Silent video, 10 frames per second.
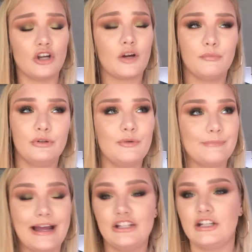dark blue
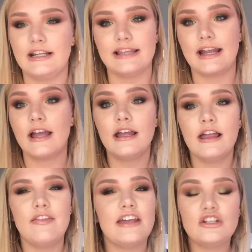matte shades. Like
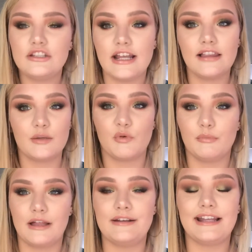they just take a little more
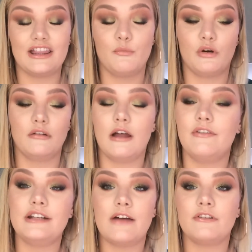blending, a little more
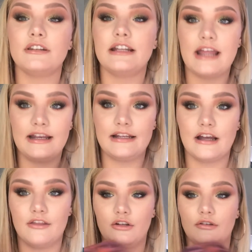love and effort than any
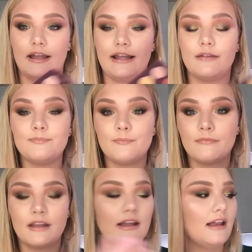other like
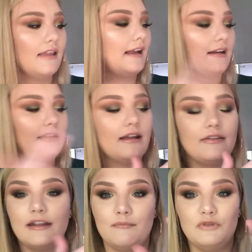
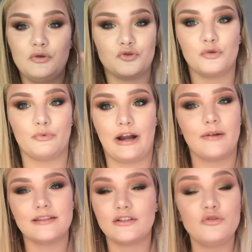the neutral
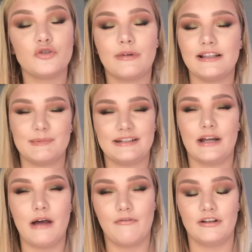browns. Like neutral browns blend
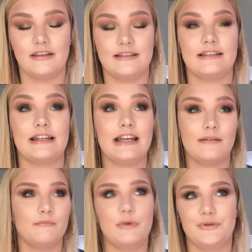out effortlessly
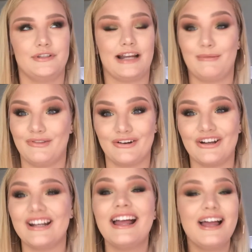most of the time if they're
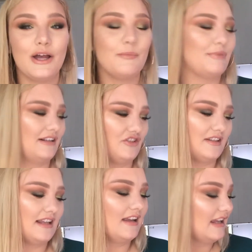good, but
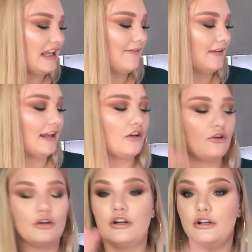just even like
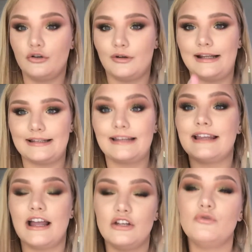good greens like
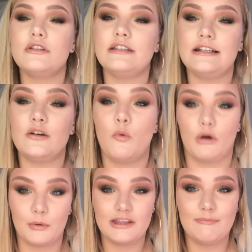that, you just need to
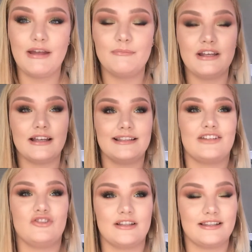work with a bit because
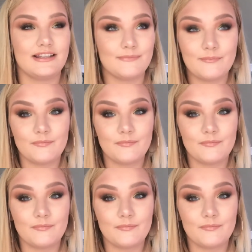that's just